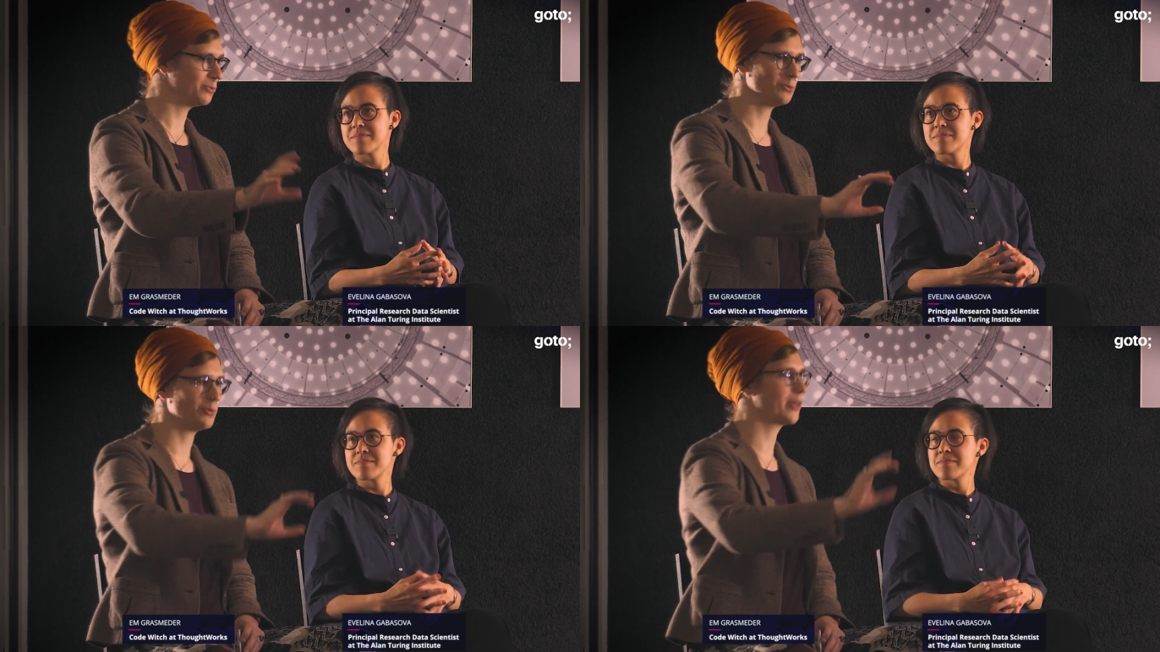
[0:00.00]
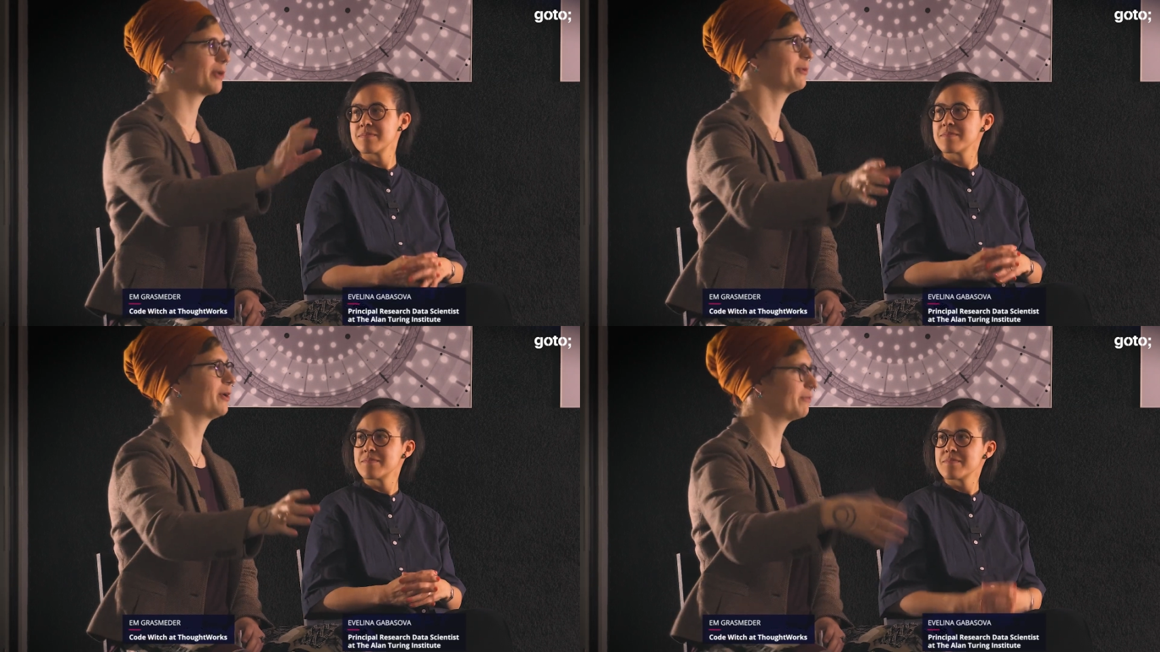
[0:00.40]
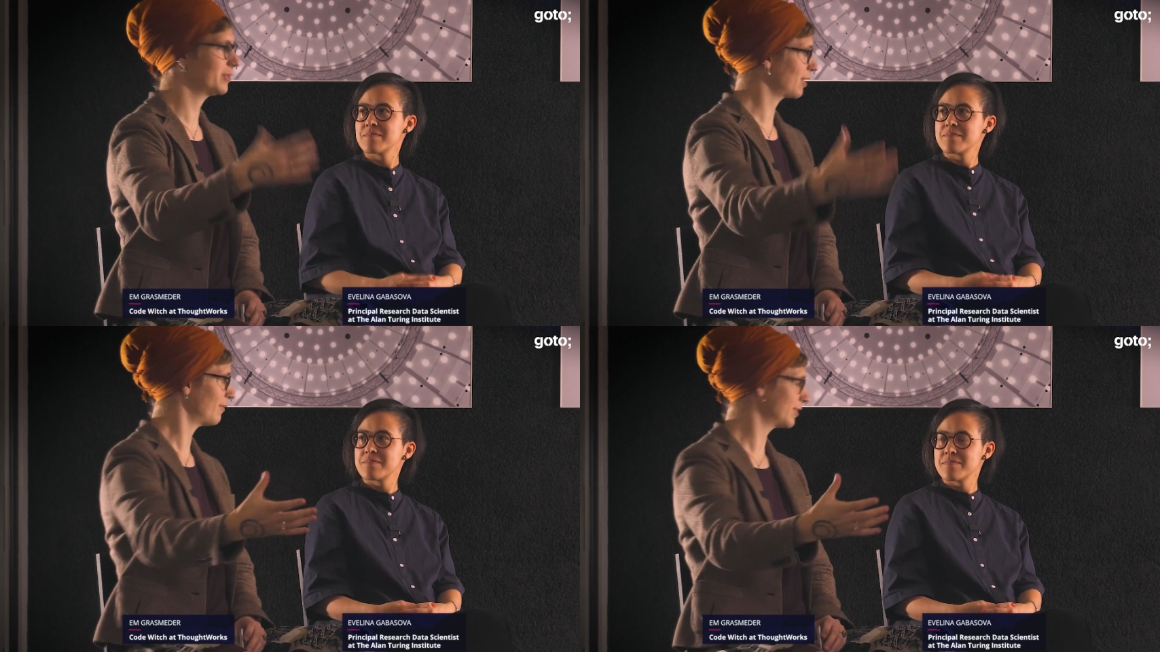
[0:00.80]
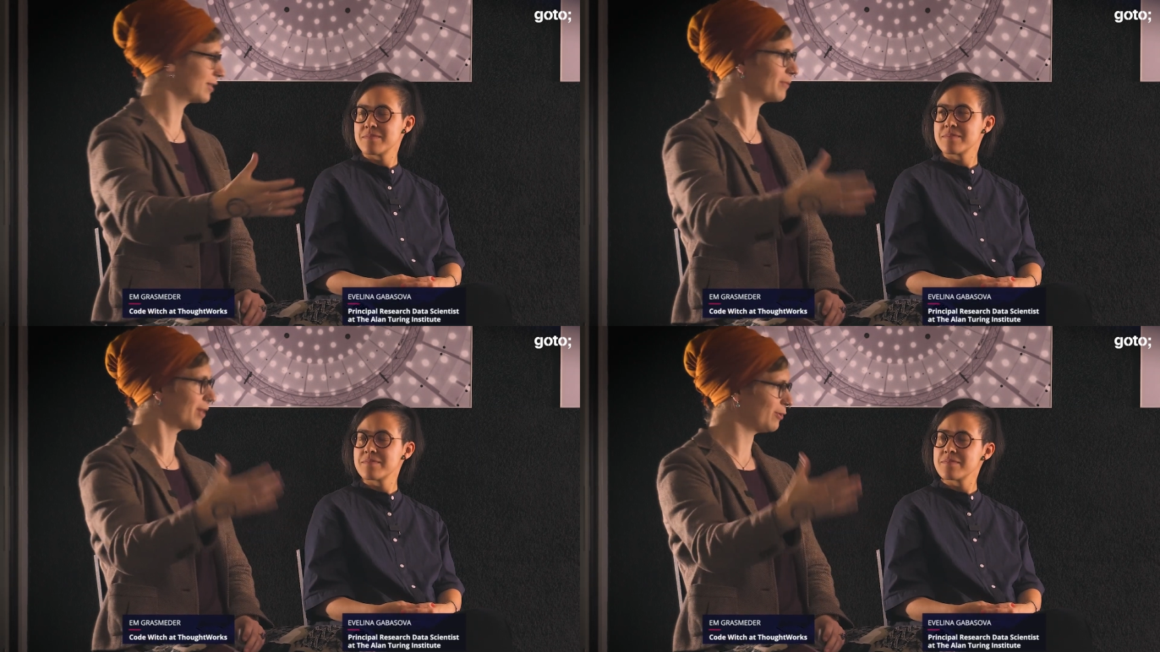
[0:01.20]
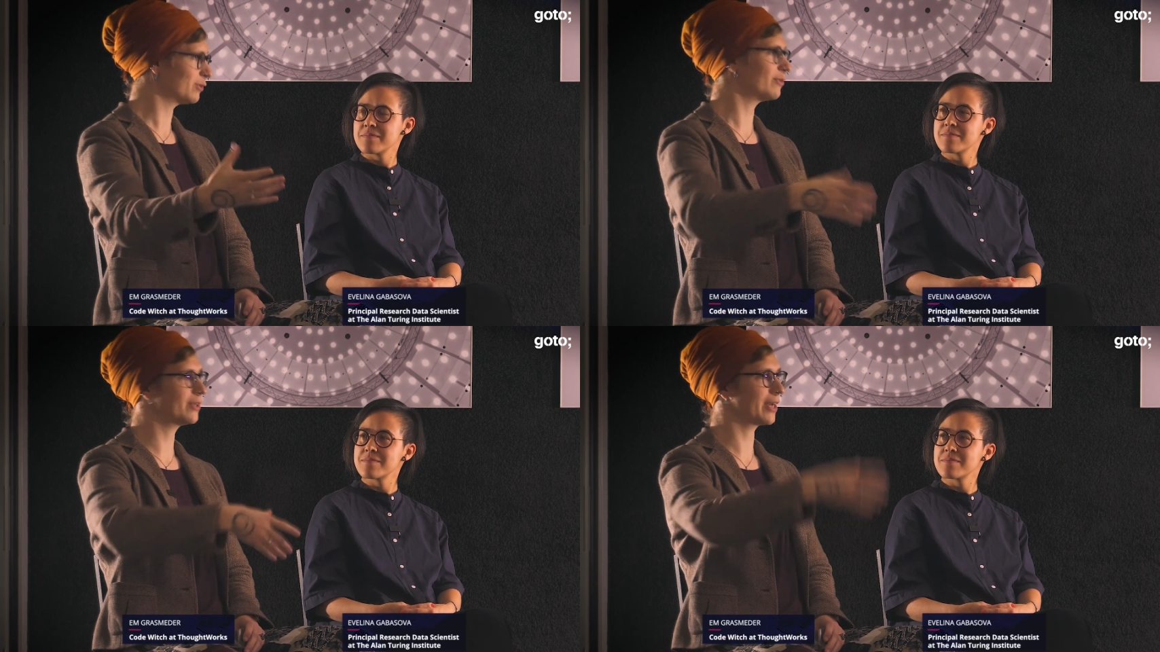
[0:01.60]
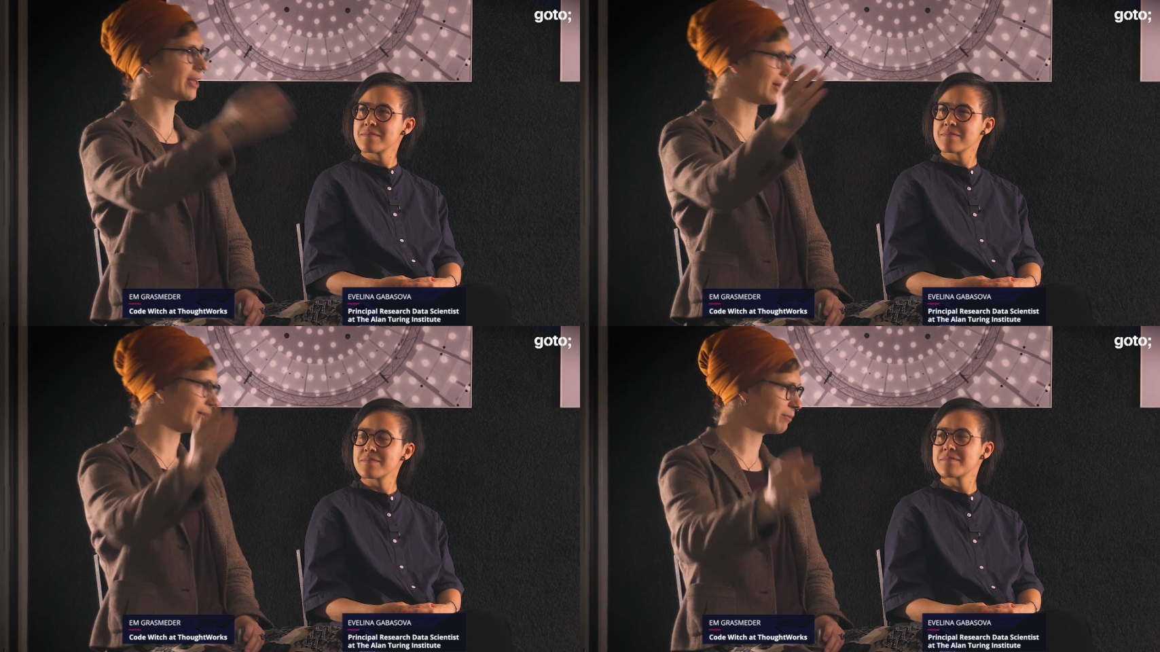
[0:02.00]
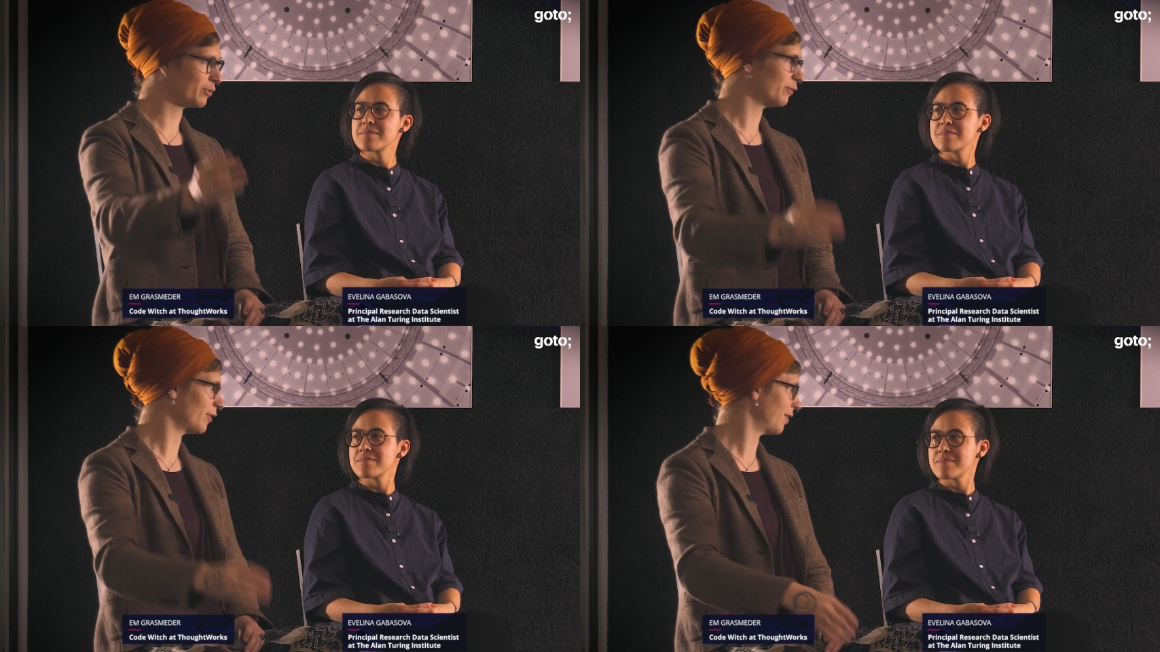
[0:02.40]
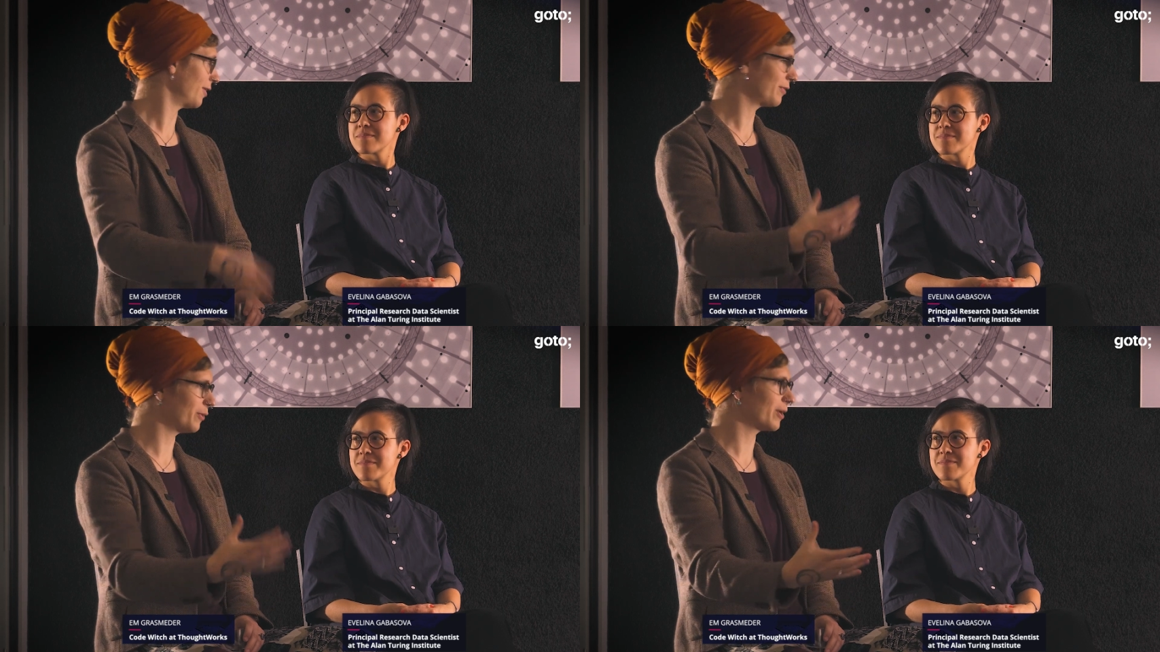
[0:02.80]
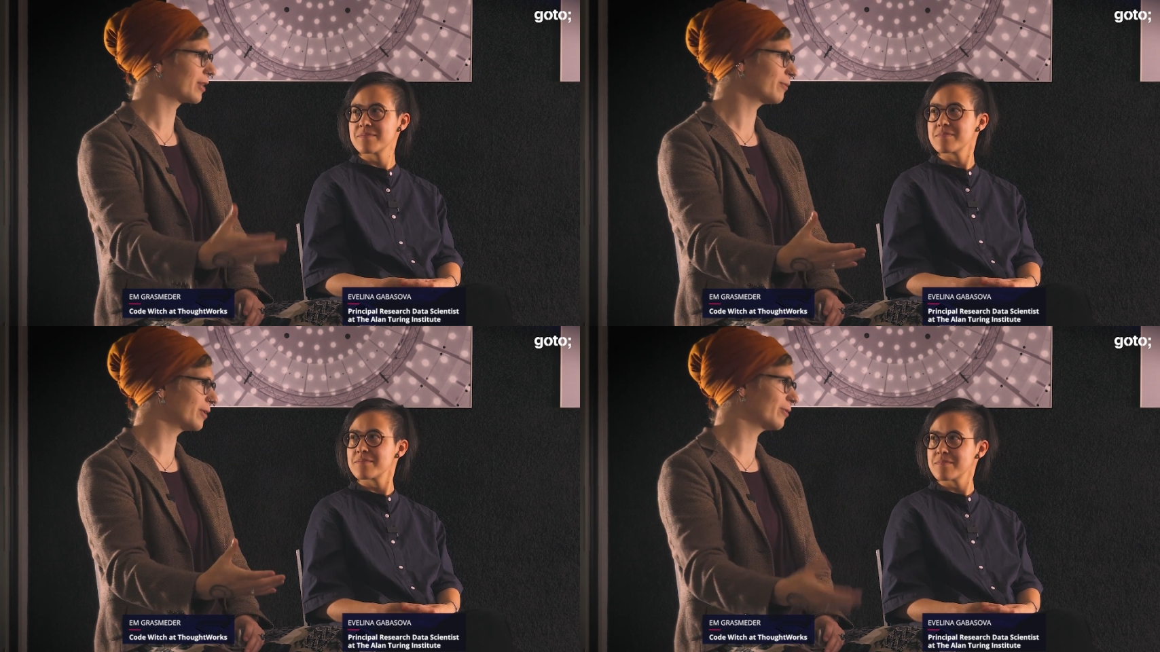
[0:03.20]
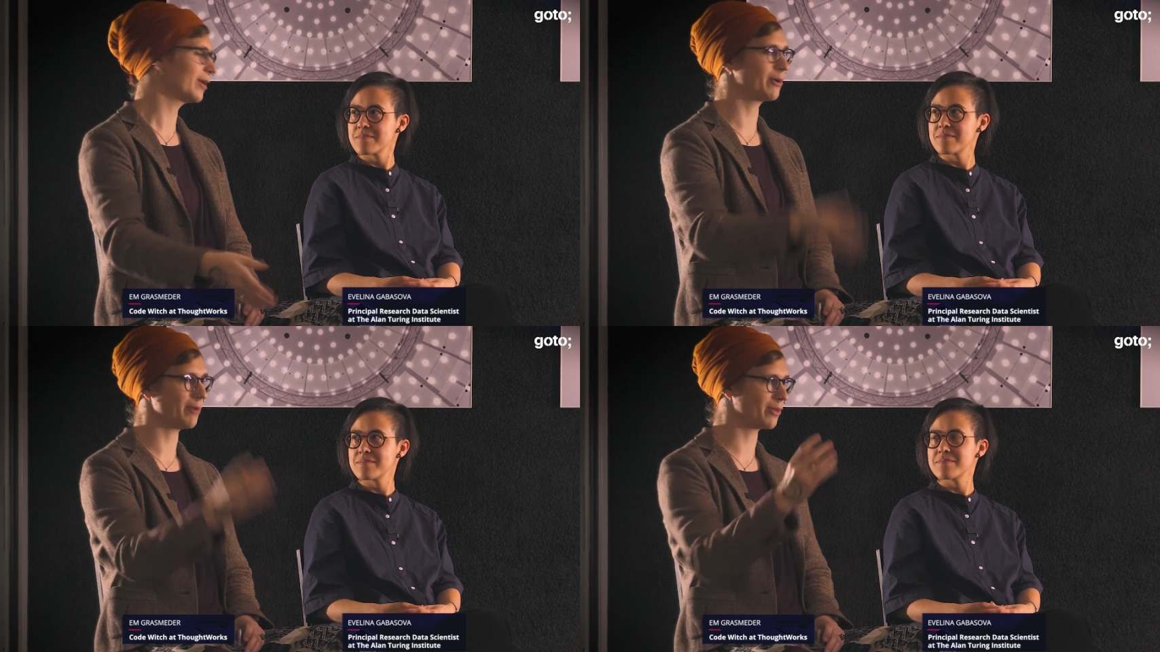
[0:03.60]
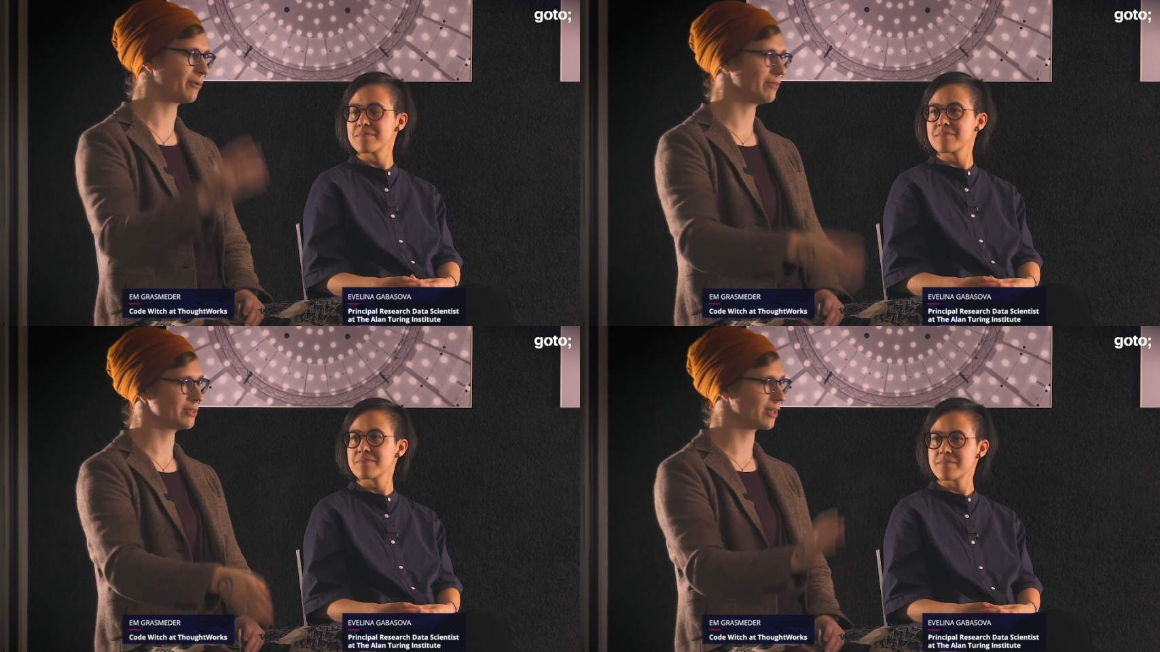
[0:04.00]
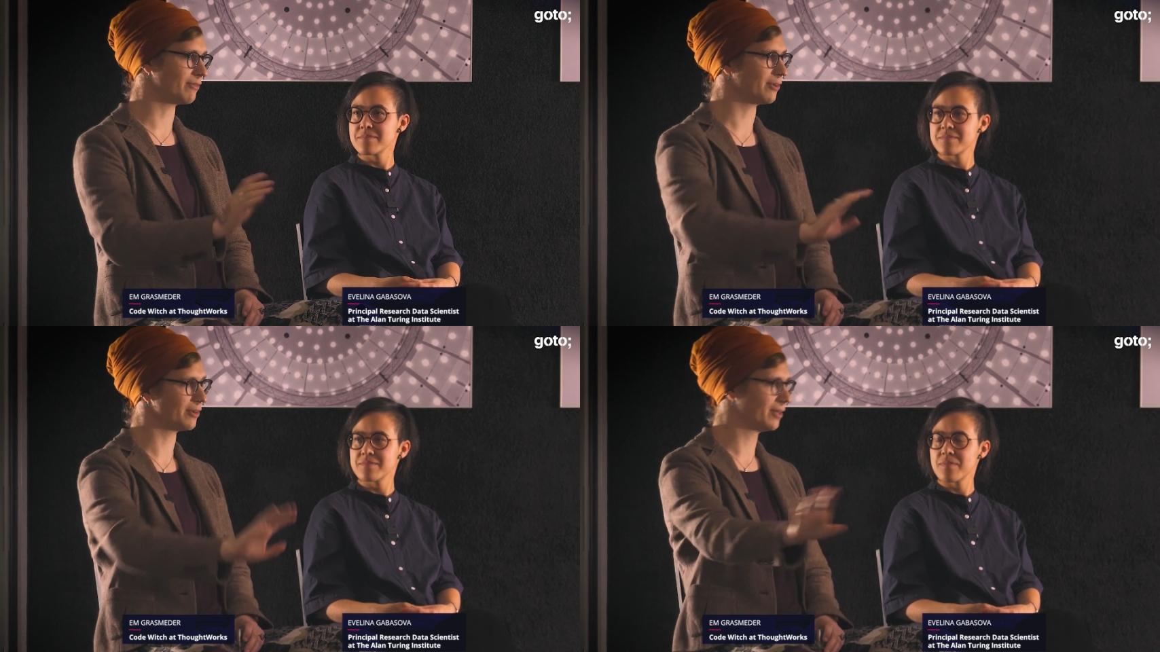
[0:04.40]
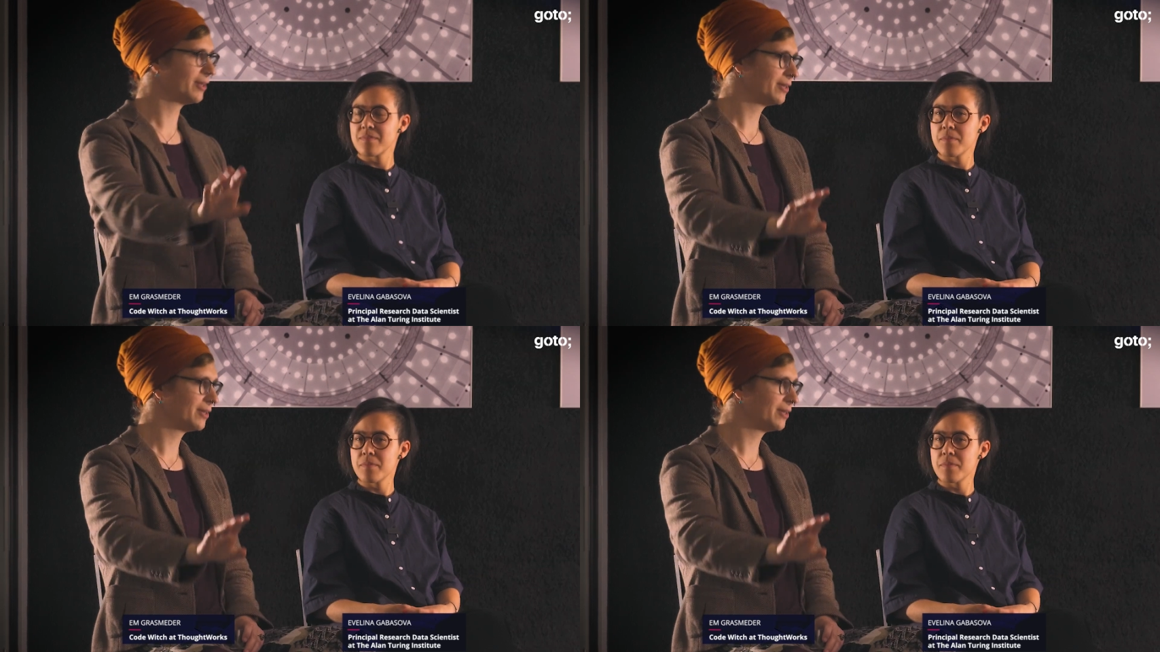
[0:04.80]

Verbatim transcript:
Speaker 1: whether we'll have discovered something useful that can improve the work that we're doing, or whether we've discovered